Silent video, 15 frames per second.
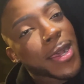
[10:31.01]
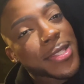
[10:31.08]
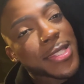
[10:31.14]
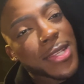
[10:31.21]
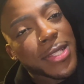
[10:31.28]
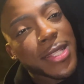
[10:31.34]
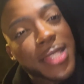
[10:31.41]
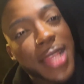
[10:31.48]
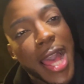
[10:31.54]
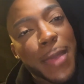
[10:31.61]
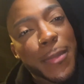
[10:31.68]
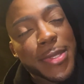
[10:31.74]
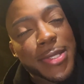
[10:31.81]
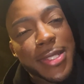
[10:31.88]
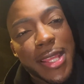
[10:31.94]
So the time
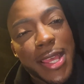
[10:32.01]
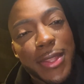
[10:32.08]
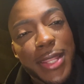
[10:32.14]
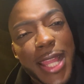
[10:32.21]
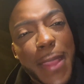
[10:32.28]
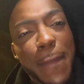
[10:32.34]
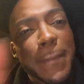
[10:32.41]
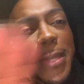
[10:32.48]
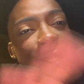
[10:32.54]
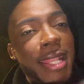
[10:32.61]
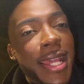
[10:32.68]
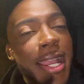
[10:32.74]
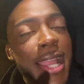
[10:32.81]
is now like midnight.